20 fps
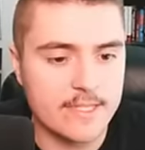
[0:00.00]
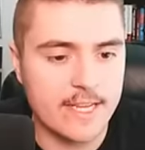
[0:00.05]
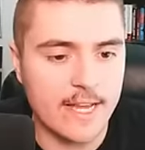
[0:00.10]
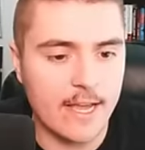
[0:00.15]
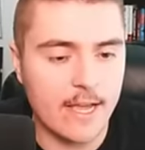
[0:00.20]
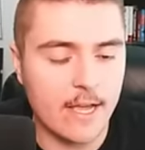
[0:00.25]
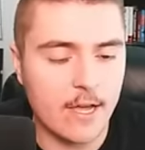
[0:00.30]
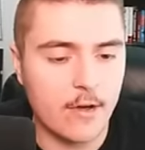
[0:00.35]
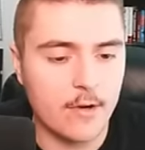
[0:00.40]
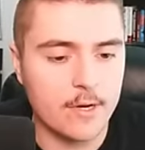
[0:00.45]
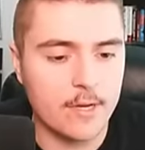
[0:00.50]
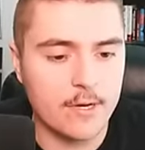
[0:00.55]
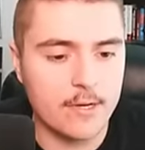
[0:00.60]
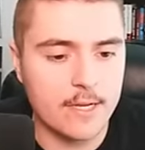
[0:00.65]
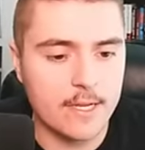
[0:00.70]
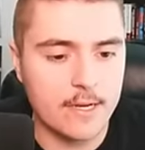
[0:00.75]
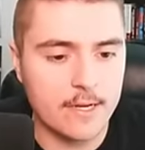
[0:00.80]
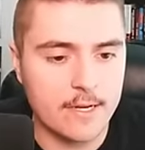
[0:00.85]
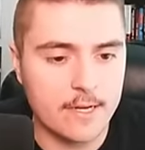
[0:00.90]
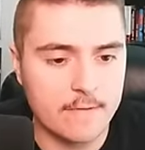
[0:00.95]
down,
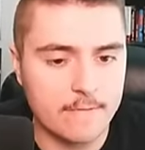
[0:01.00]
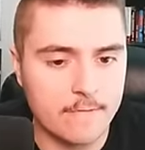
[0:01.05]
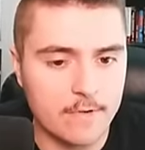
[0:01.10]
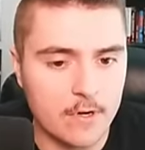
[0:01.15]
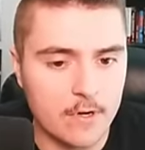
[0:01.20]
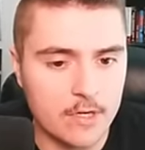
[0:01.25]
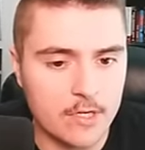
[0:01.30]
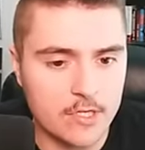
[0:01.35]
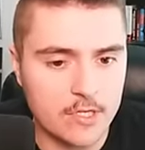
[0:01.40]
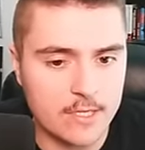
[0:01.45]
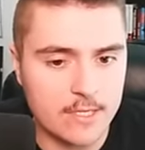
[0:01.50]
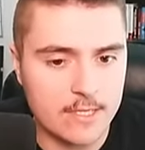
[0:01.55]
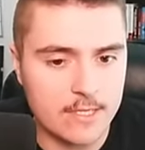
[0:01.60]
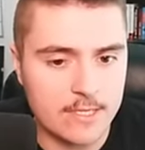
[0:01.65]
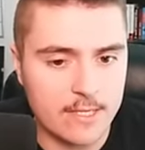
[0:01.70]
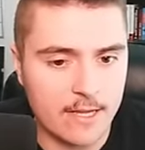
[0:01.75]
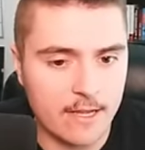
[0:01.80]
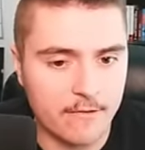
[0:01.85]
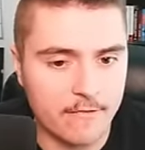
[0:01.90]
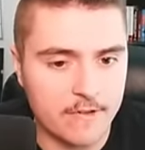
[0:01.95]
need a conversion
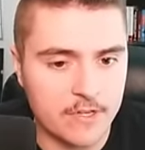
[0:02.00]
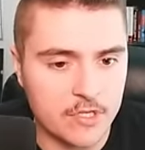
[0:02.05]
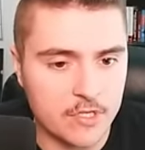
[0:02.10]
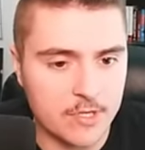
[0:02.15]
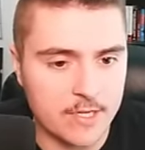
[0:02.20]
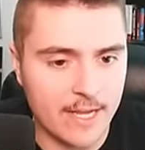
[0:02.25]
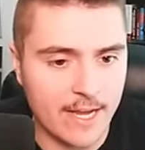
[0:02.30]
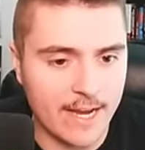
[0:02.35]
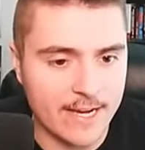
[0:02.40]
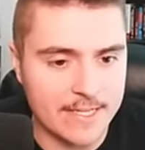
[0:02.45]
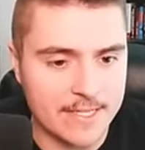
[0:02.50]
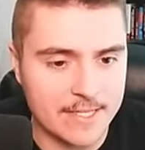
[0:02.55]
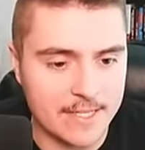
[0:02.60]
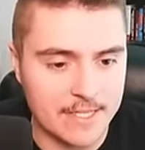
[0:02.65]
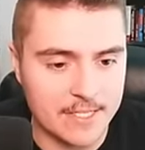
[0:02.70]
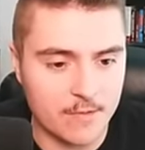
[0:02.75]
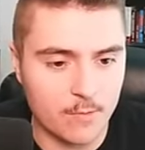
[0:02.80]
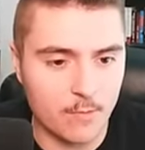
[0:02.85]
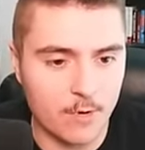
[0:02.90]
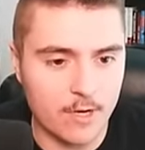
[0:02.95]
to officially ice
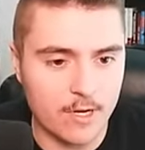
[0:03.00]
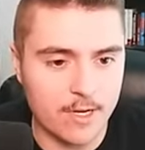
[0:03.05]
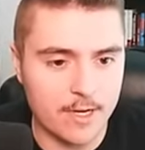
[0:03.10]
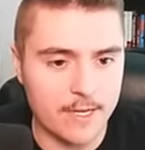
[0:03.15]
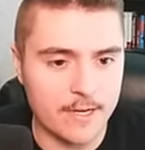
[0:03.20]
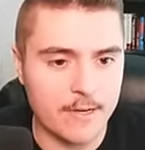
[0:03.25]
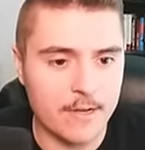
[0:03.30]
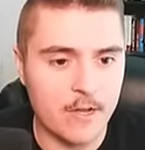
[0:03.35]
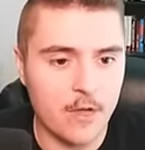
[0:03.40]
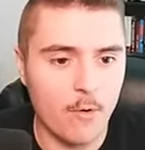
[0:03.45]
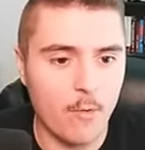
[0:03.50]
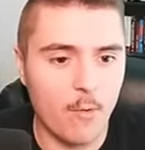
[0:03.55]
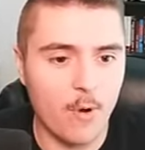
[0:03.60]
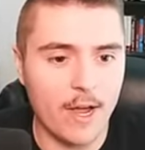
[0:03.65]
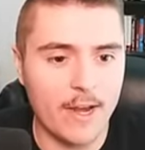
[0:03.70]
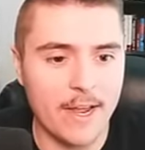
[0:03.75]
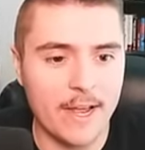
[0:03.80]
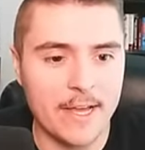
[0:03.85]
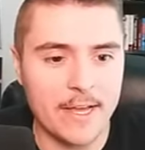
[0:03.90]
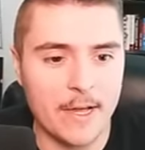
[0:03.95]
this one.
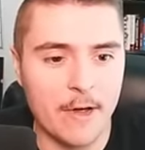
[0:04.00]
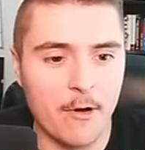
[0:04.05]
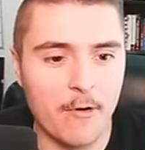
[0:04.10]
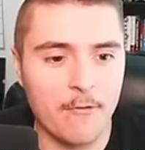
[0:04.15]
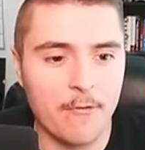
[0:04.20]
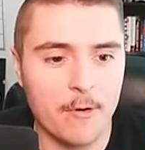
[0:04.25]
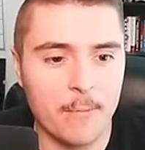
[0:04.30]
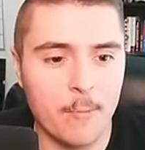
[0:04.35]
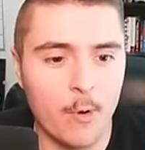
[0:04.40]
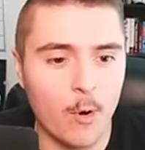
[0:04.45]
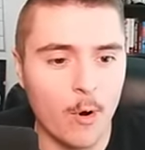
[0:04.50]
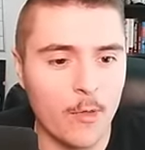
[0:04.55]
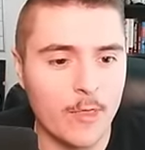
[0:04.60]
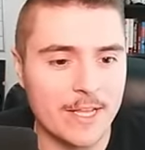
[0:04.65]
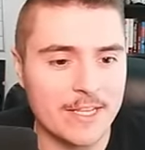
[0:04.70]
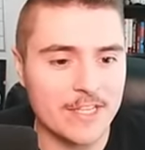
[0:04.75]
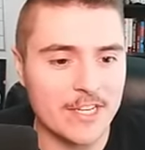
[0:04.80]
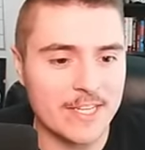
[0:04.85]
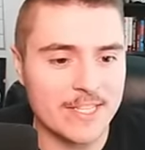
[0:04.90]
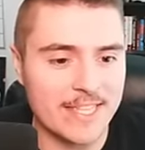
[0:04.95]
Why not go for more
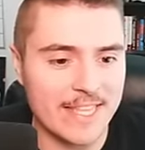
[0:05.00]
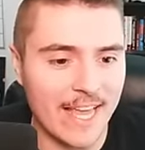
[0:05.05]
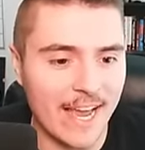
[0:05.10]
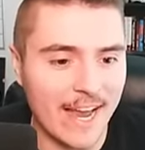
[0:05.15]
than just the